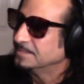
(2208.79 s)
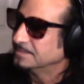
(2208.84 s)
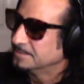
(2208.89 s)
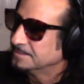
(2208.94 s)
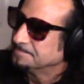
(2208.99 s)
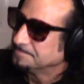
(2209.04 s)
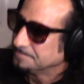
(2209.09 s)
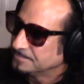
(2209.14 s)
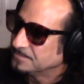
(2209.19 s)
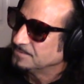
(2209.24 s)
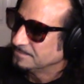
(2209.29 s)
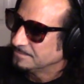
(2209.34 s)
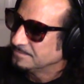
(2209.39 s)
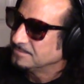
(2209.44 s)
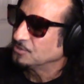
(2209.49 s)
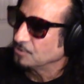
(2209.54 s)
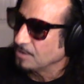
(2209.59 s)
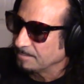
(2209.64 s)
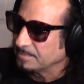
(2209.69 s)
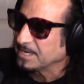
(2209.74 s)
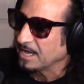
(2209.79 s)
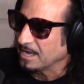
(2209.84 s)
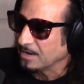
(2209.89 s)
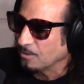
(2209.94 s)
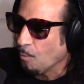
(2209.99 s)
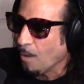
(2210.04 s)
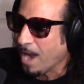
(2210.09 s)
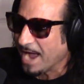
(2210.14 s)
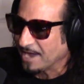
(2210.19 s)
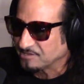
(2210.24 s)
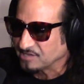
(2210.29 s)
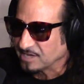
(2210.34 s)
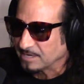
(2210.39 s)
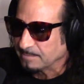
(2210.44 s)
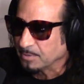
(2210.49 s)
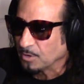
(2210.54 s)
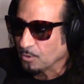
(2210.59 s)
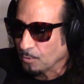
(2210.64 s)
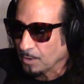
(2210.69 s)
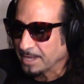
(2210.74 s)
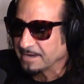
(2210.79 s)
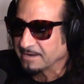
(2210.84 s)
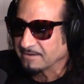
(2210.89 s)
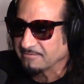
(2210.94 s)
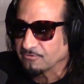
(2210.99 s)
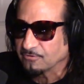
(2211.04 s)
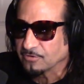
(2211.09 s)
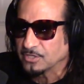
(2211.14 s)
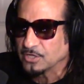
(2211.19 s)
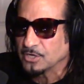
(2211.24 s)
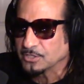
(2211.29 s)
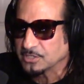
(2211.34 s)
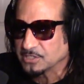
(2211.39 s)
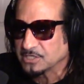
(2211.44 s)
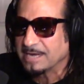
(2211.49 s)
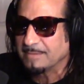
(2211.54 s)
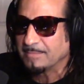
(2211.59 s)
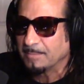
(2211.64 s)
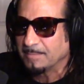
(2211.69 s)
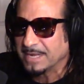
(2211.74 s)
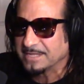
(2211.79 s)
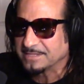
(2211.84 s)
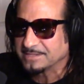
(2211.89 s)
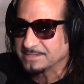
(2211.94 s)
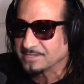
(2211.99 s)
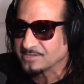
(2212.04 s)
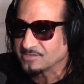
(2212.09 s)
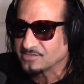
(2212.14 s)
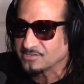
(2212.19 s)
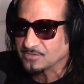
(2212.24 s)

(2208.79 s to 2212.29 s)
That's awesome. So I'm kind of waxing poetic for a long time about this,